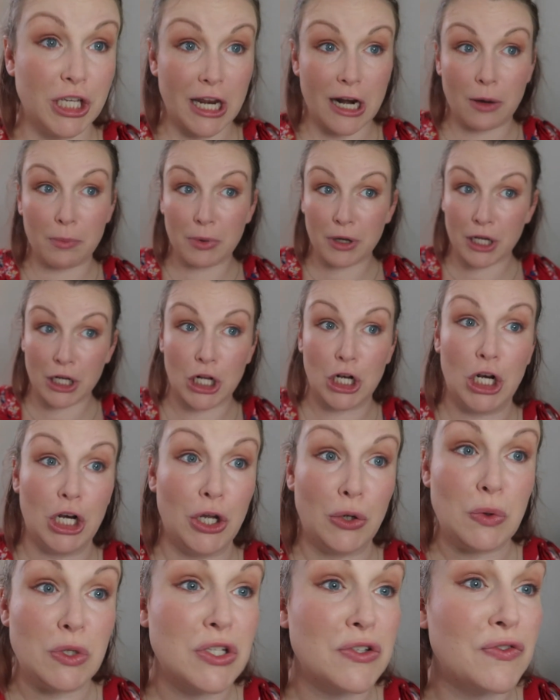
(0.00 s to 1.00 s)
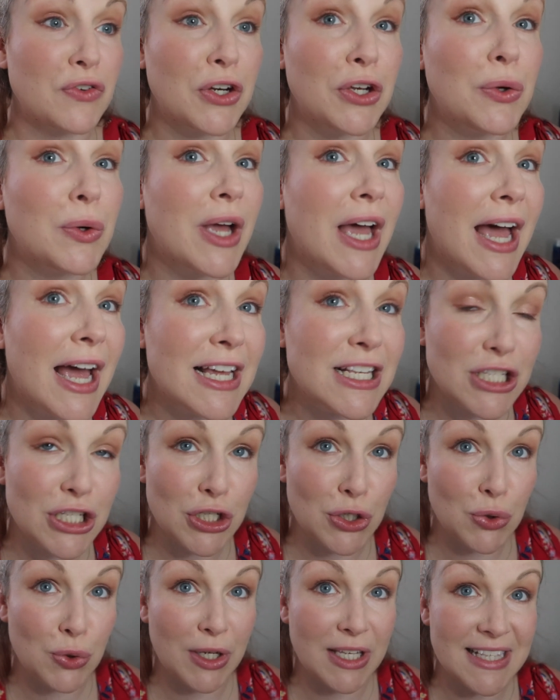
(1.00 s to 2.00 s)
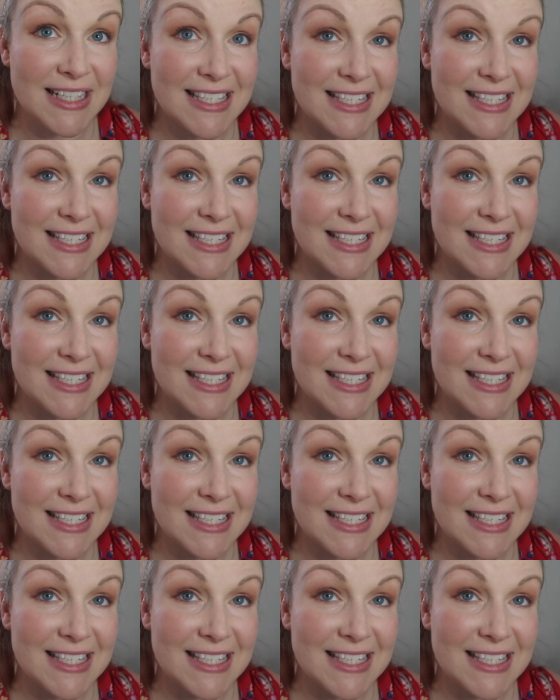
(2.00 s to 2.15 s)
get up close for you guys so you can